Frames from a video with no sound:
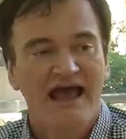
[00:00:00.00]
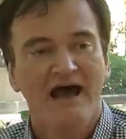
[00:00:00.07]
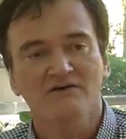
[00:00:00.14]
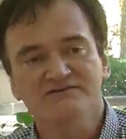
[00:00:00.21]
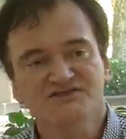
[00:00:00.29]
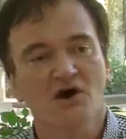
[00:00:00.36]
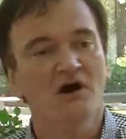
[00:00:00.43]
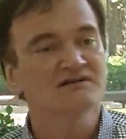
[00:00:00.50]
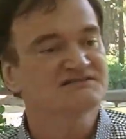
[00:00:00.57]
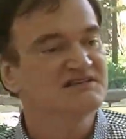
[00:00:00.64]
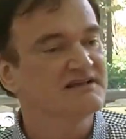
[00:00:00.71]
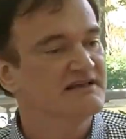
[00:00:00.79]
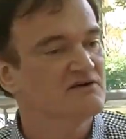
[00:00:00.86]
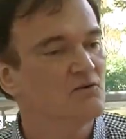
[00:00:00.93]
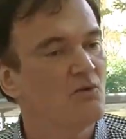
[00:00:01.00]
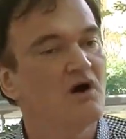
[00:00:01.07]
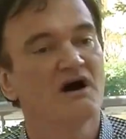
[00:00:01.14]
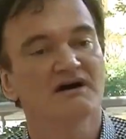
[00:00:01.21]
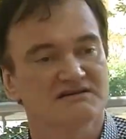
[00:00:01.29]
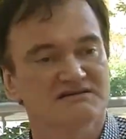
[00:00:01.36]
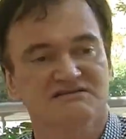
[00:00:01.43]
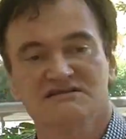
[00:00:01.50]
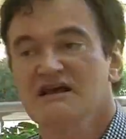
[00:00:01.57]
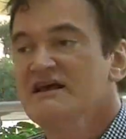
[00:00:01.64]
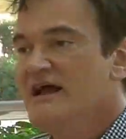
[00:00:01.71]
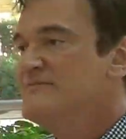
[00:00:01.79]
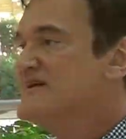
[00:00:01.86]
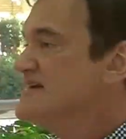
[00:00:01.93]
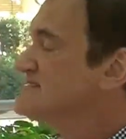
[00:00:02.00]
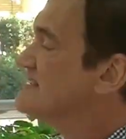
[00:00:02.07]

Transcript: how daunting it was. And because